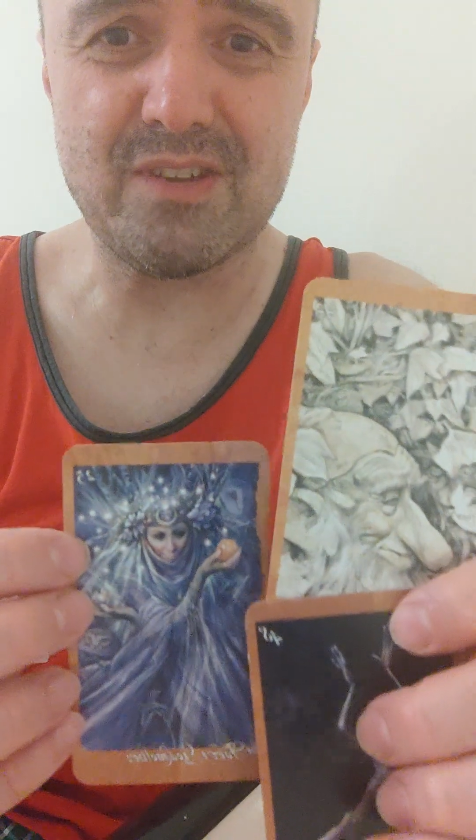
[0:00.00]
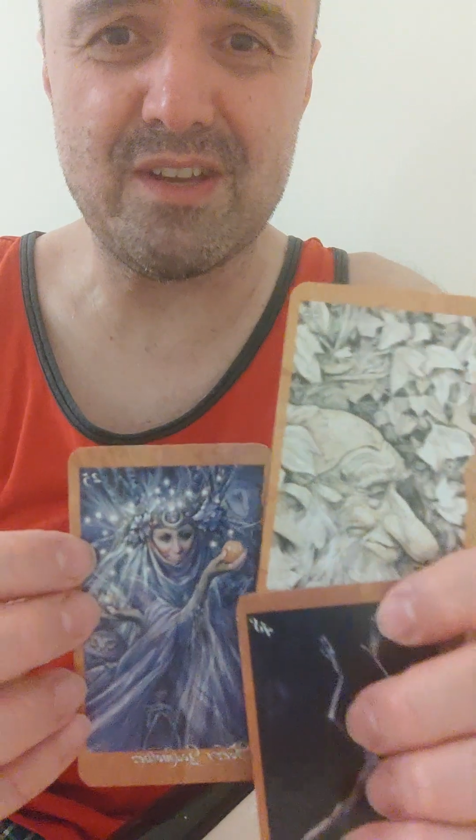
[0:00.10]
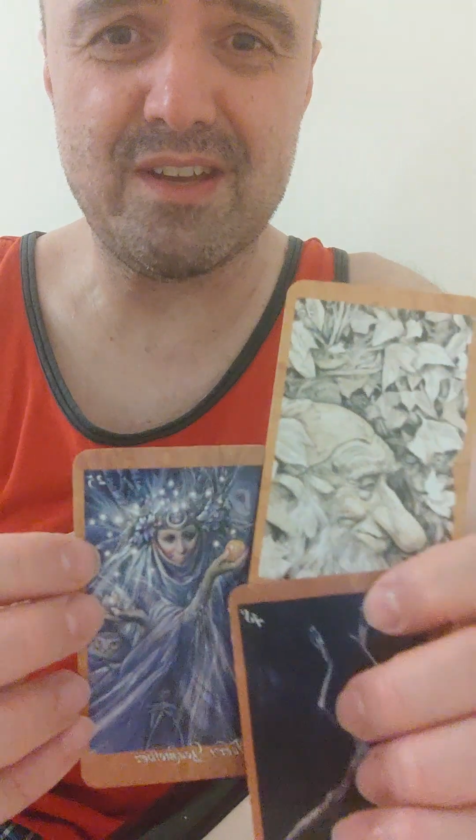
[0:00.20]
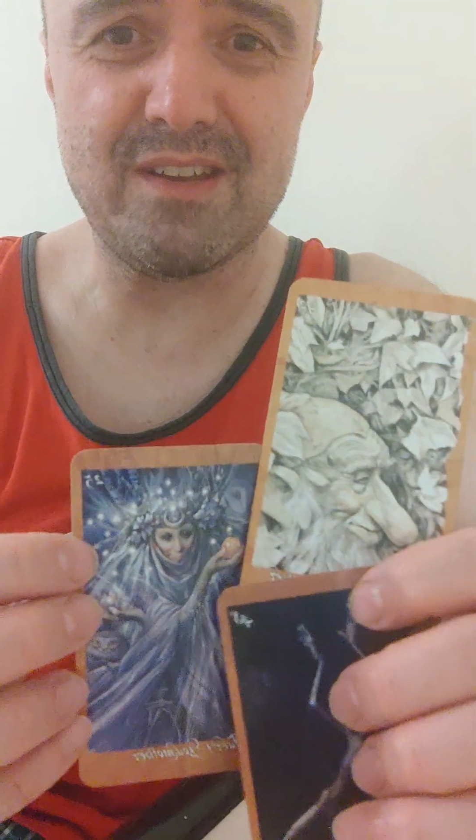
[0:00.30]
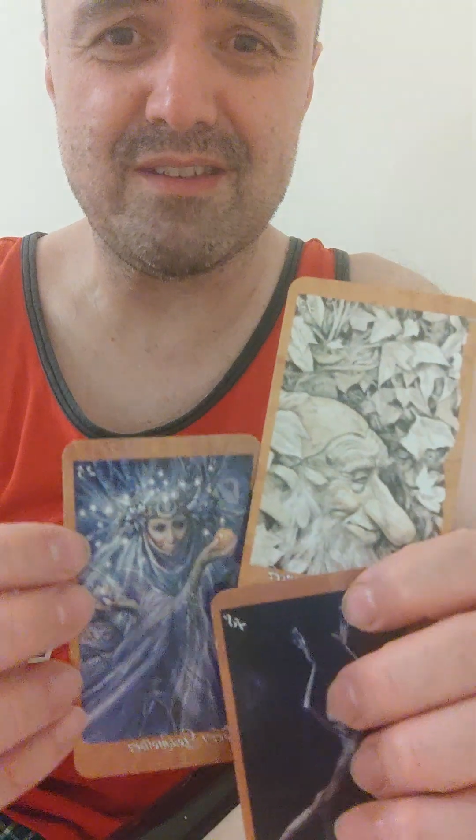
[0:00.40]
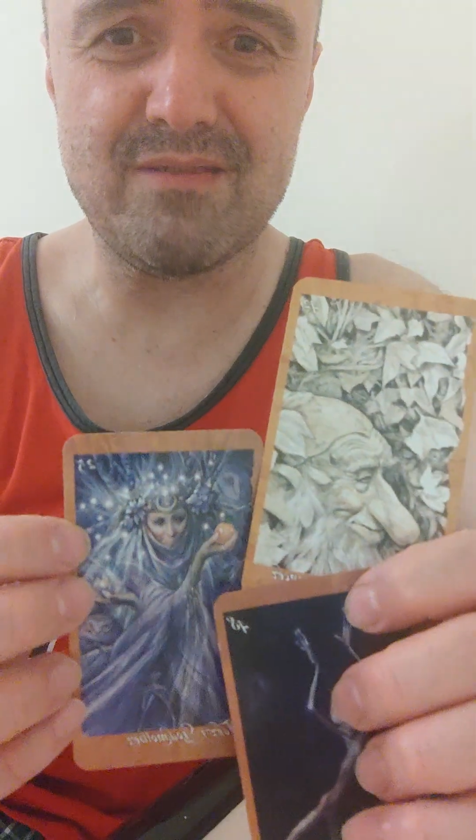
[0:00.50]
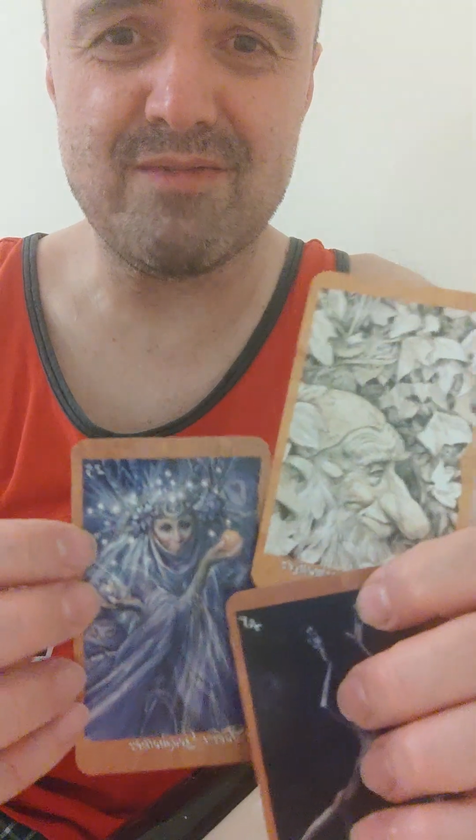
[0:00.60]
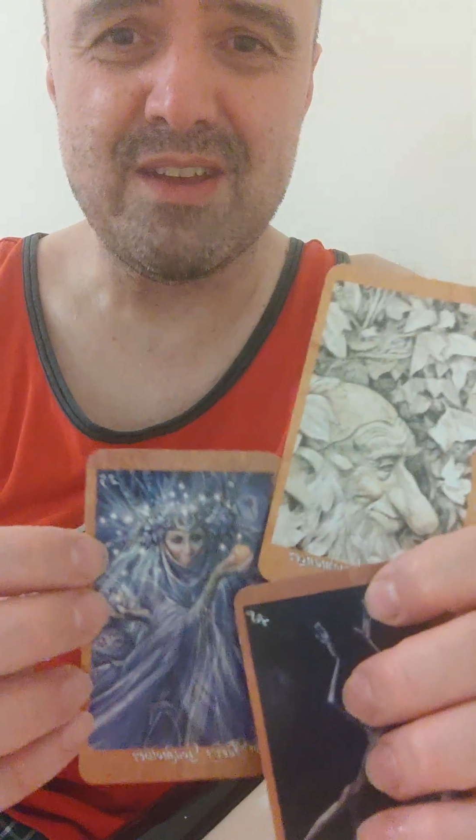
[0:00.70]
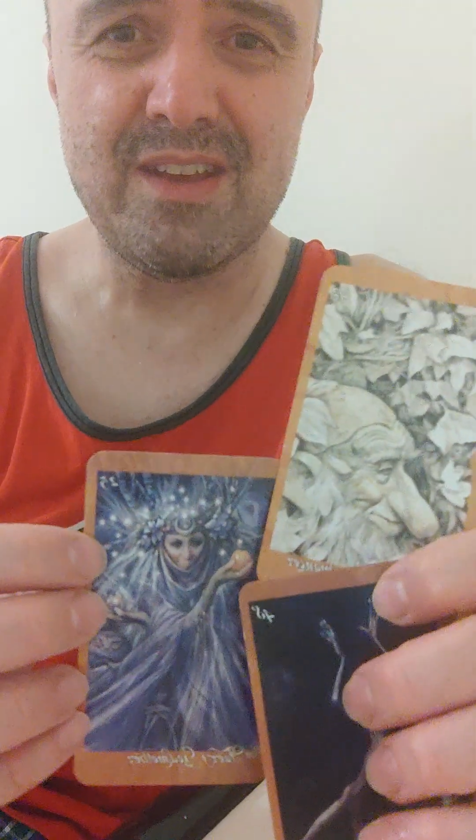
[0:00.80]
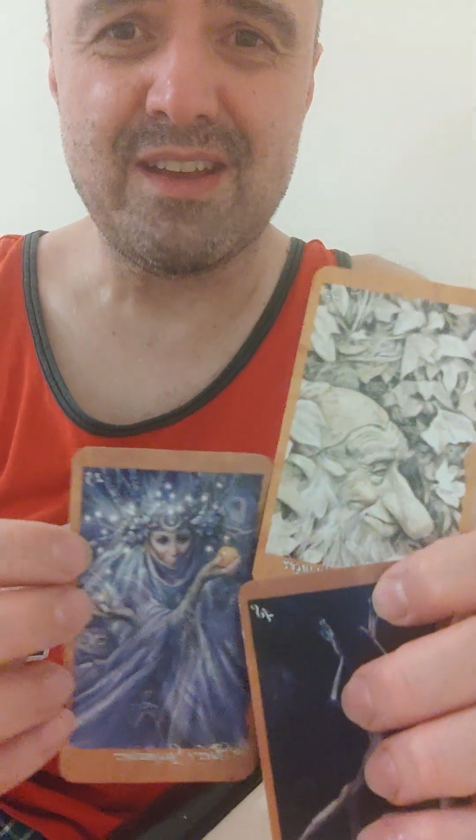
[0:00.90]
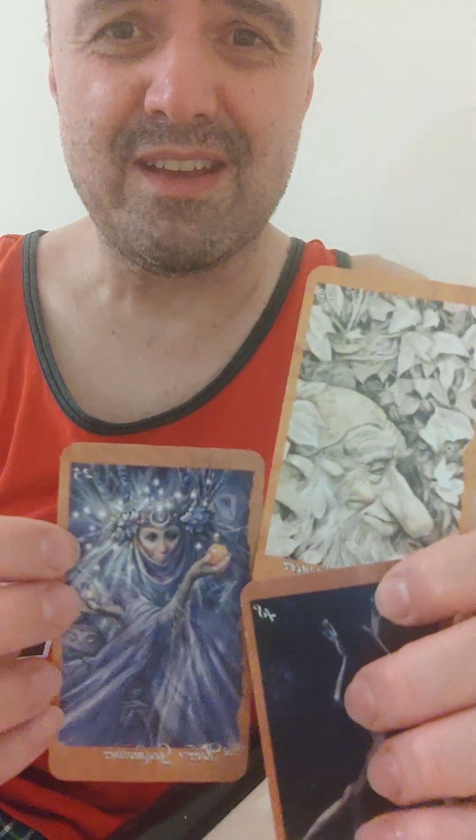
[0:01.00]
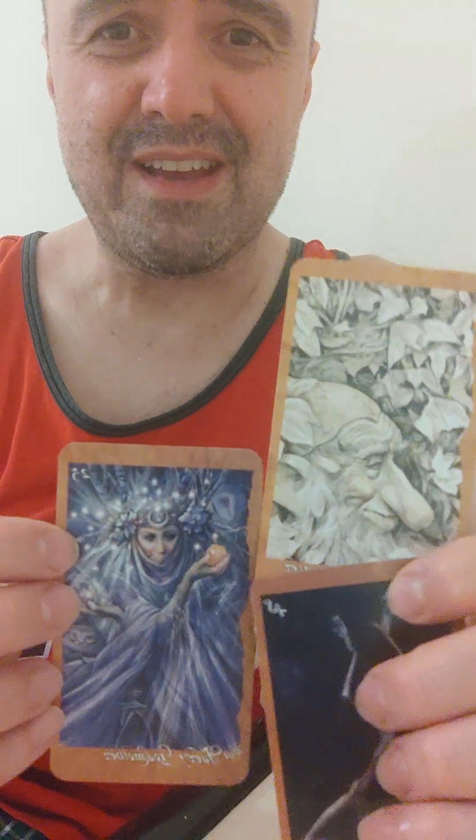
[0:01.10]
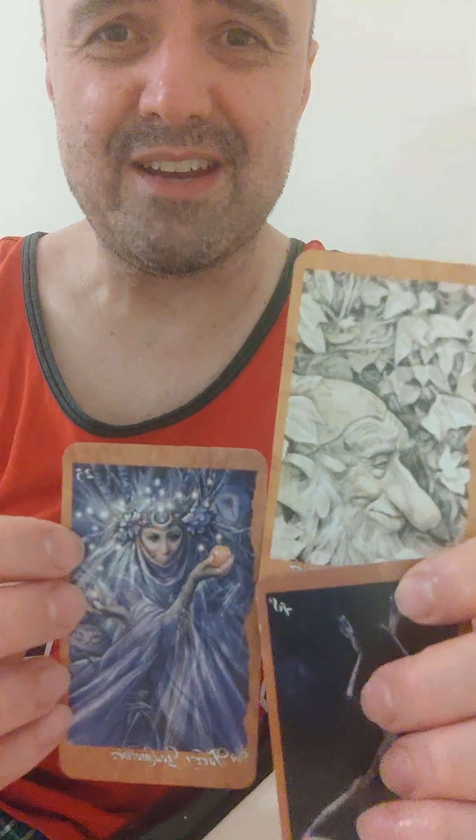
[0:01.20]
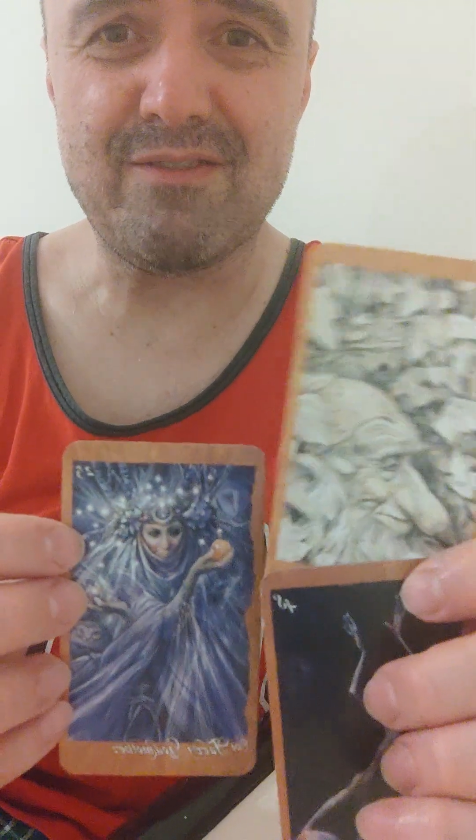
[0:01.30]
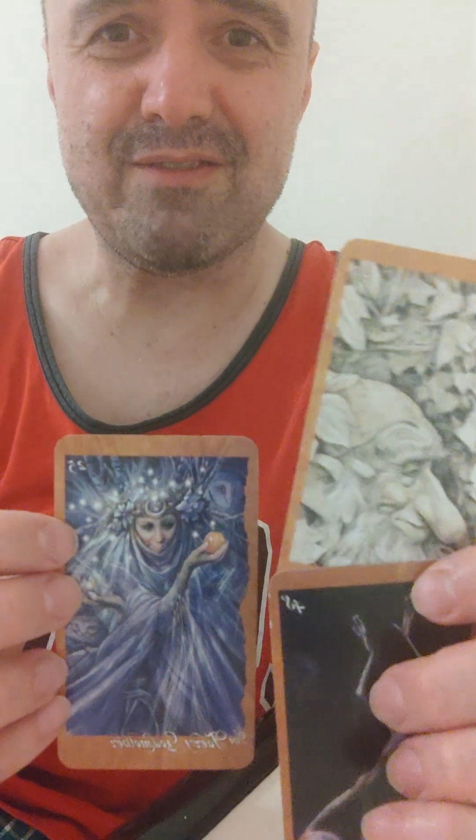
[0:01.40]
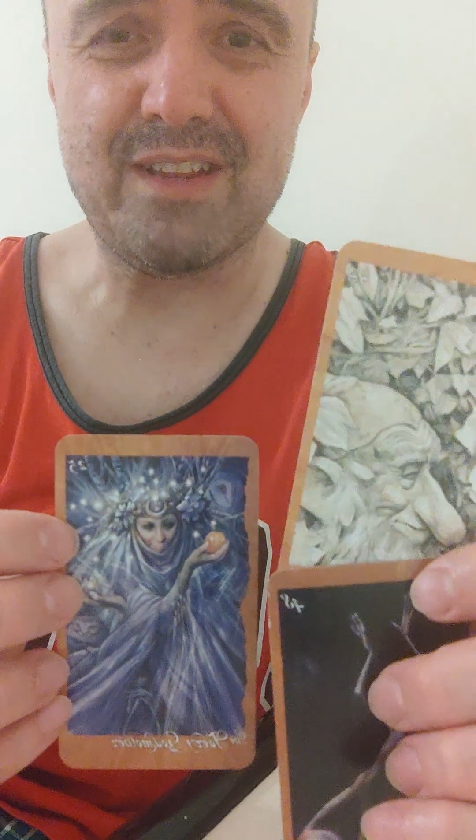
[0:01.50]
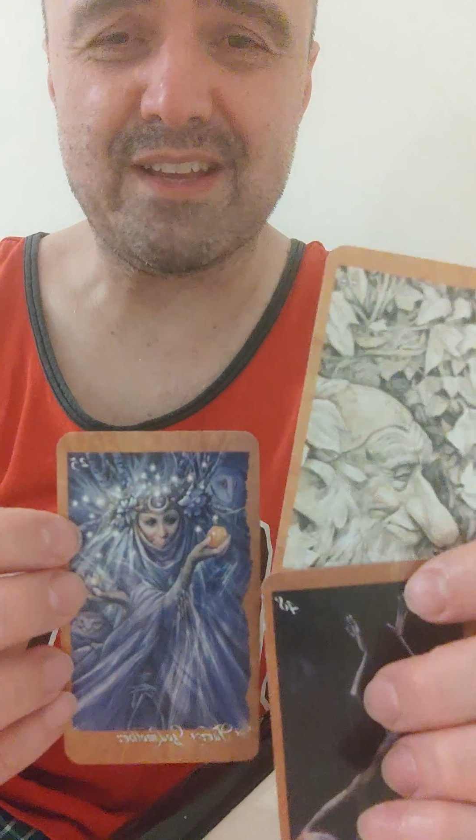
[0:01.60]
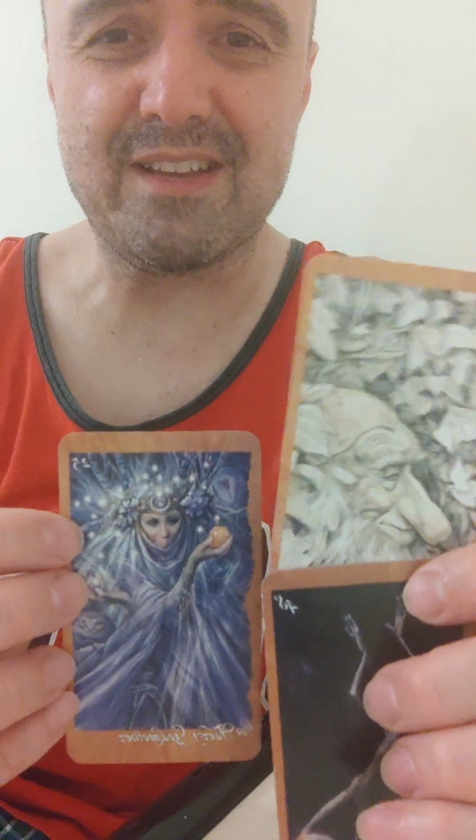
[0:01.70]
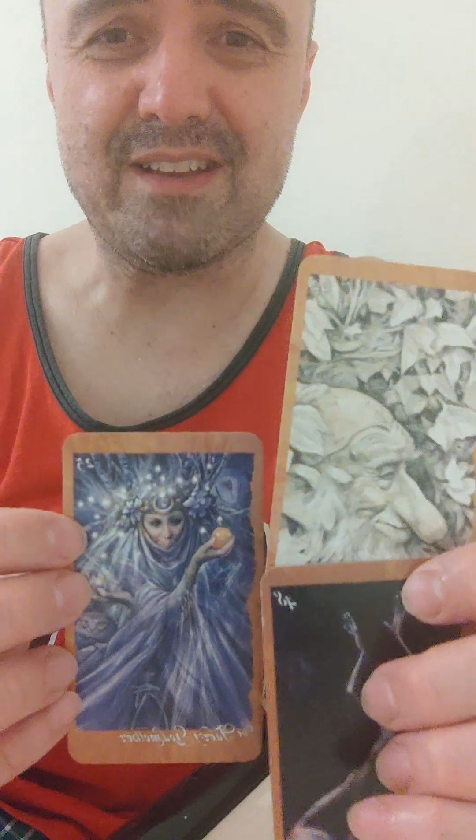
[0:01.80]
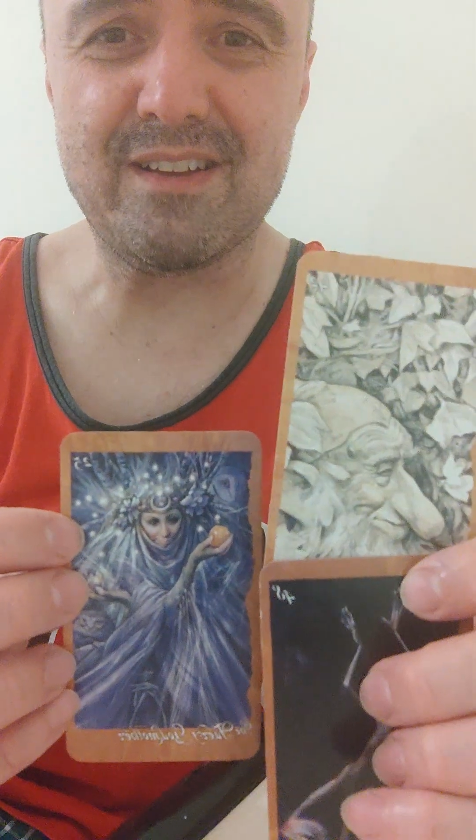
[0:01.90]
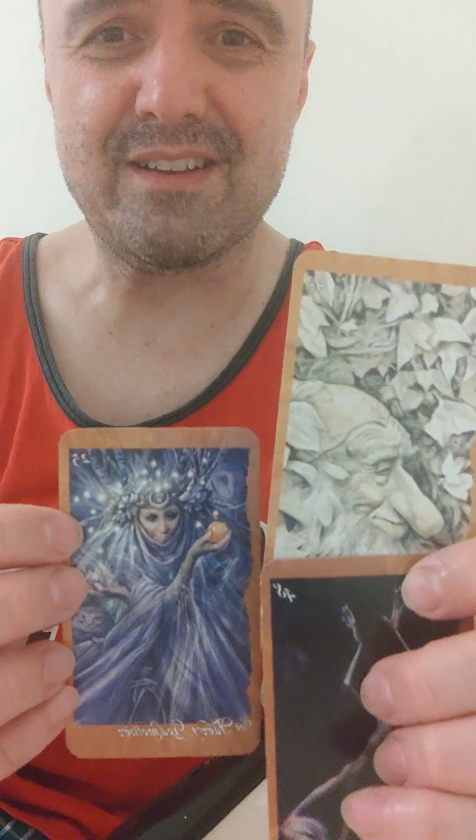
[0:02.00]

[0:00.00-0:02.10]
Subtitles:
Okay, kind of like